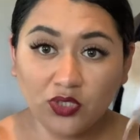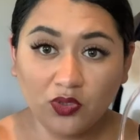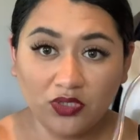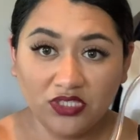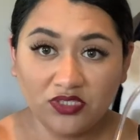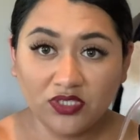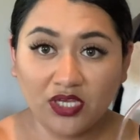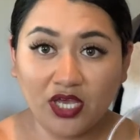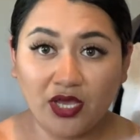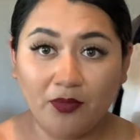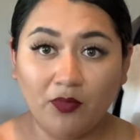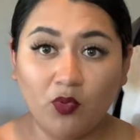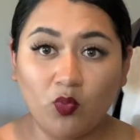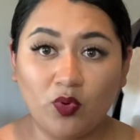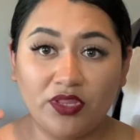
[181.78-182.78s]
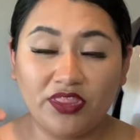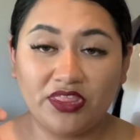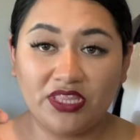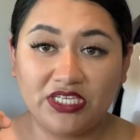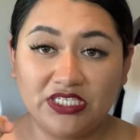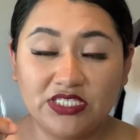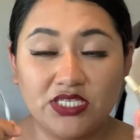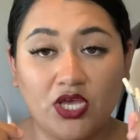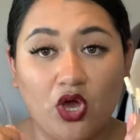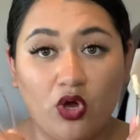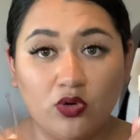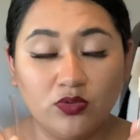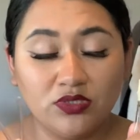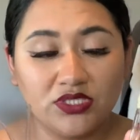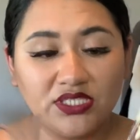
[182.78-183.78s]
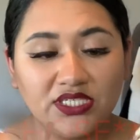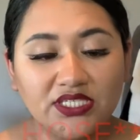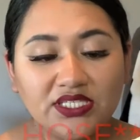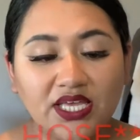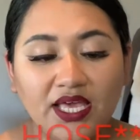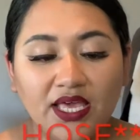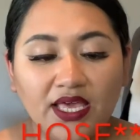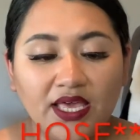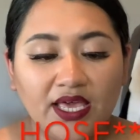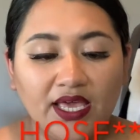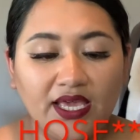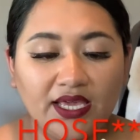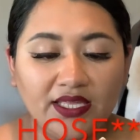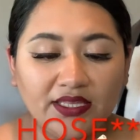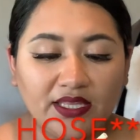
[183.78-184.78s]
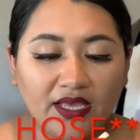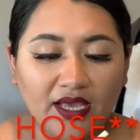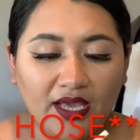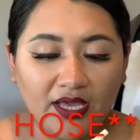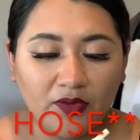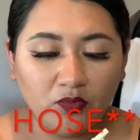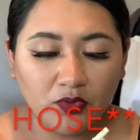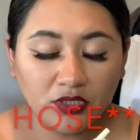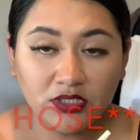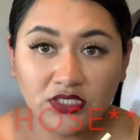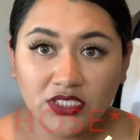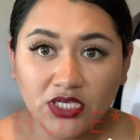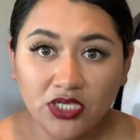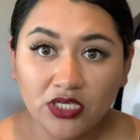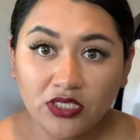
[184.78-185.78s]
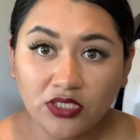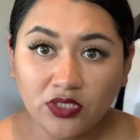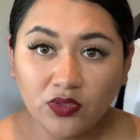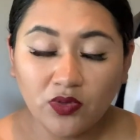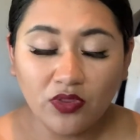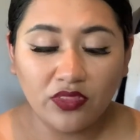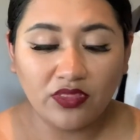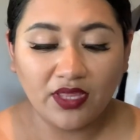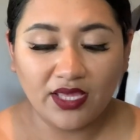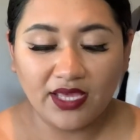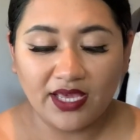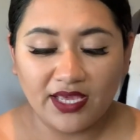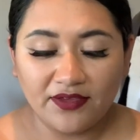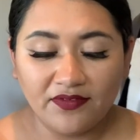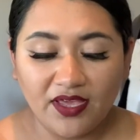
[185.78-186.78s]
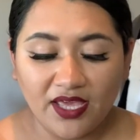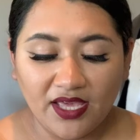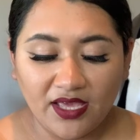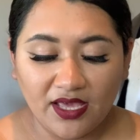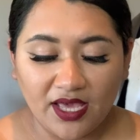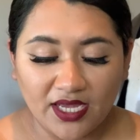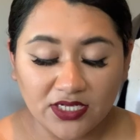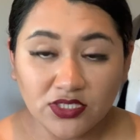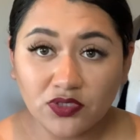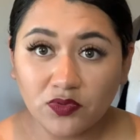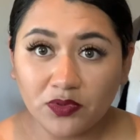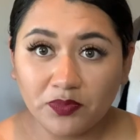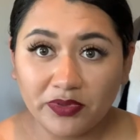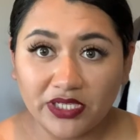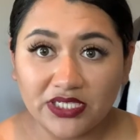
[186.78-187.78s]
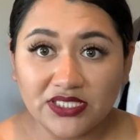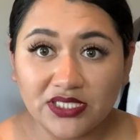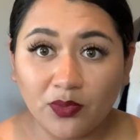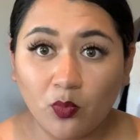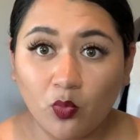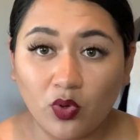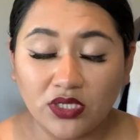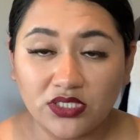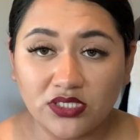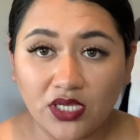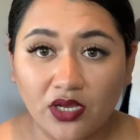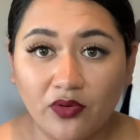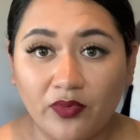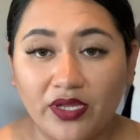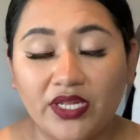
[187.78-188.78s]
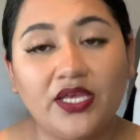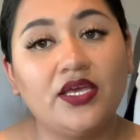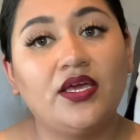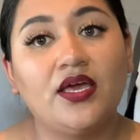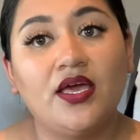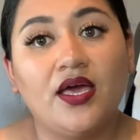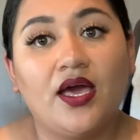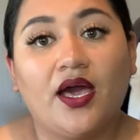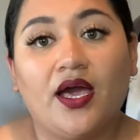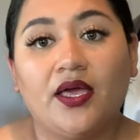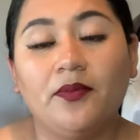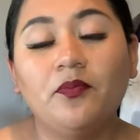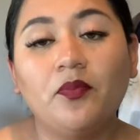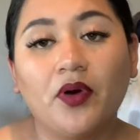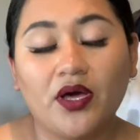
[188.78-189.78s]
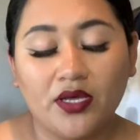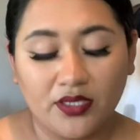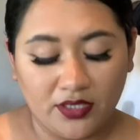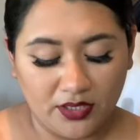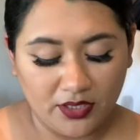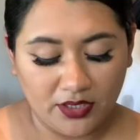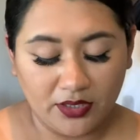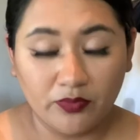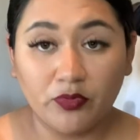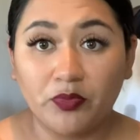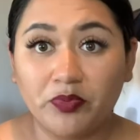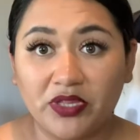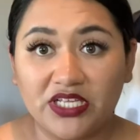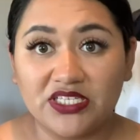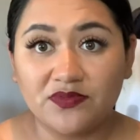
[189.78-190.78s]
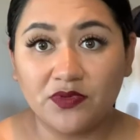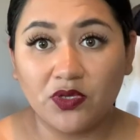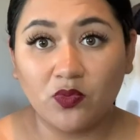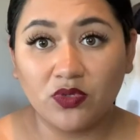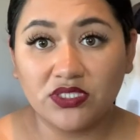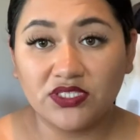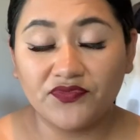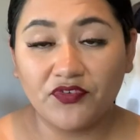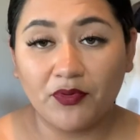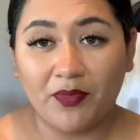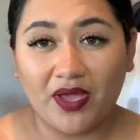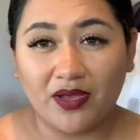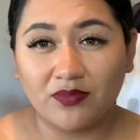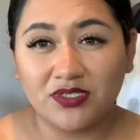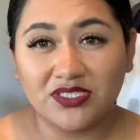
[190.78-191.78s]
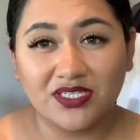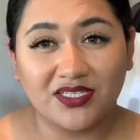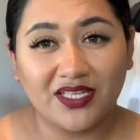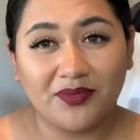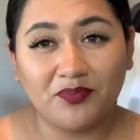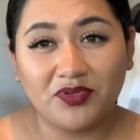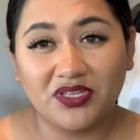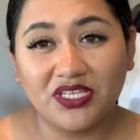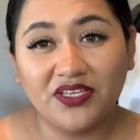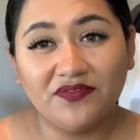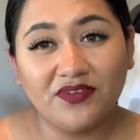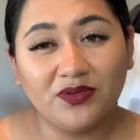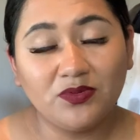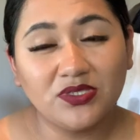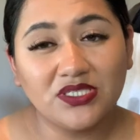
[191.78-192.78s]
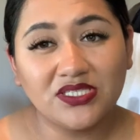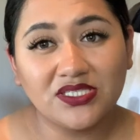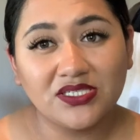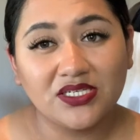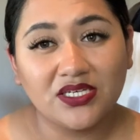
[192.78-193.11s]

going to come with these hoses, and I will tell you that I've had to replace them once already. I bought replacement ones from Amazon. I believe it was